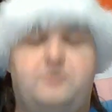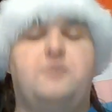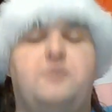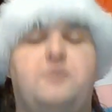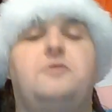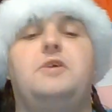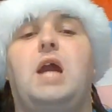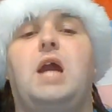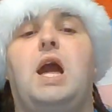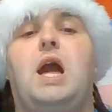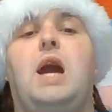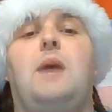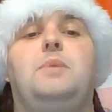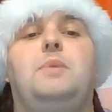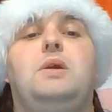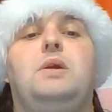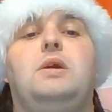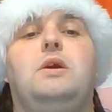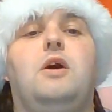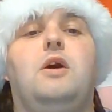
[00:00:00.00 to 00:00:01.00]
really
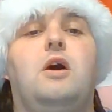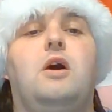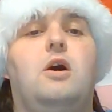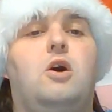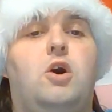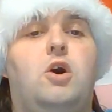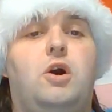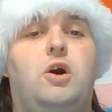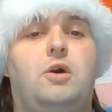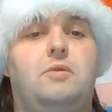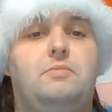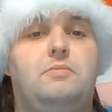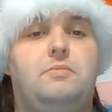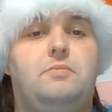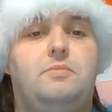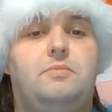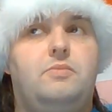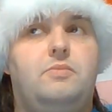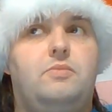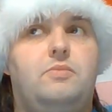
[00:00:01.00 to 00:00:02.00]
happy
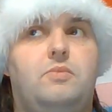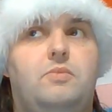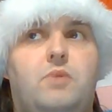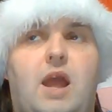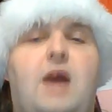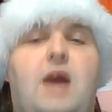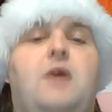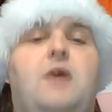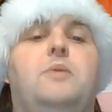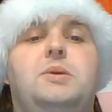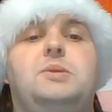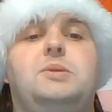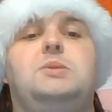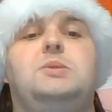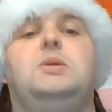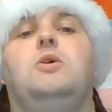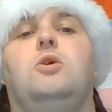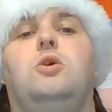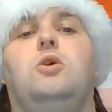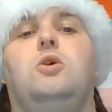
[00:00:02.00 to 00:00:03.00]
on how
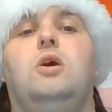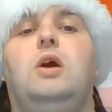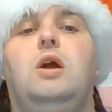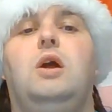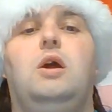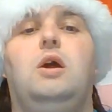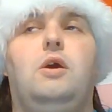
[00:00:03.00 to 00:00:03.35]
this year